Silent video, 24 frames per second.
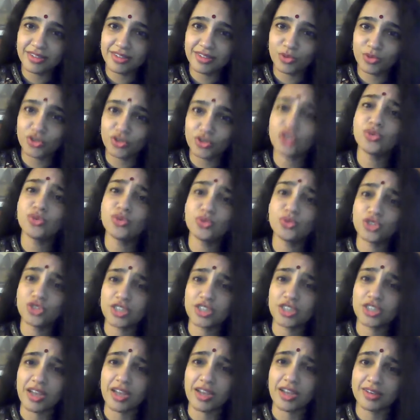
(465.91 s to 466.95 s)
was a huge
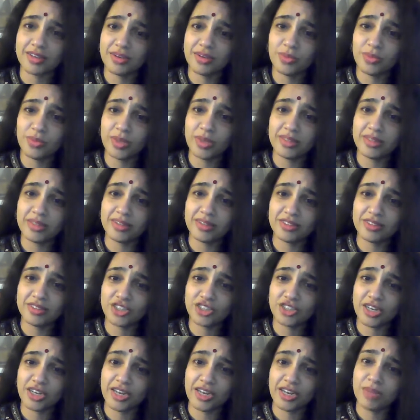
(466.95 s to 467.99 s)
tank where the
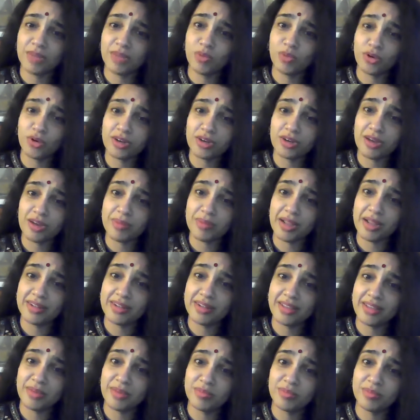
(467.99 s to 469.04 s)
Chennai Boat Club held
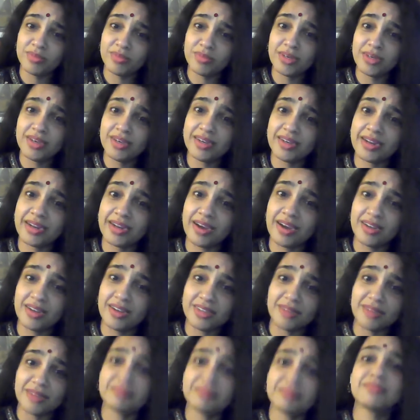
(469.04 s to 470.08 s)
their regatta.